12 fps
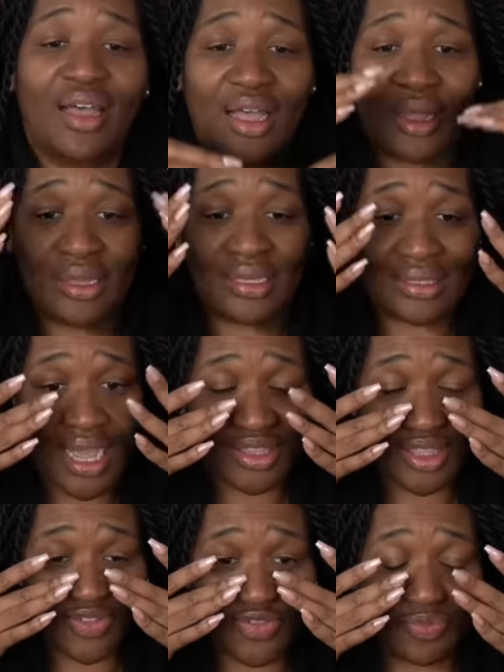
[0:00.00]
Oh,
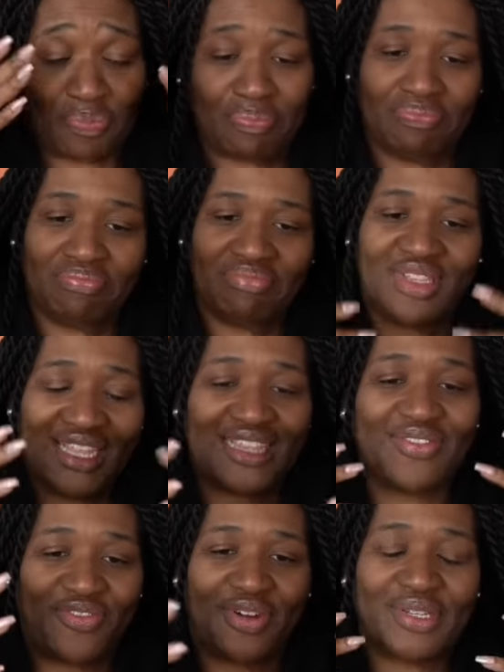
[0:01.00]
not the,
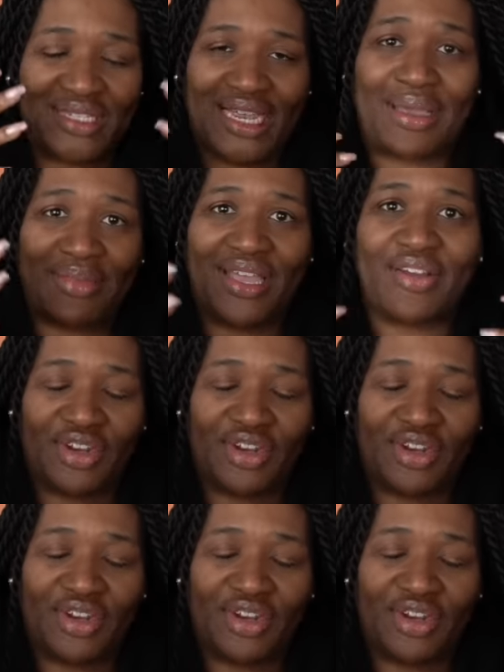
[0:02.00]
not the first time they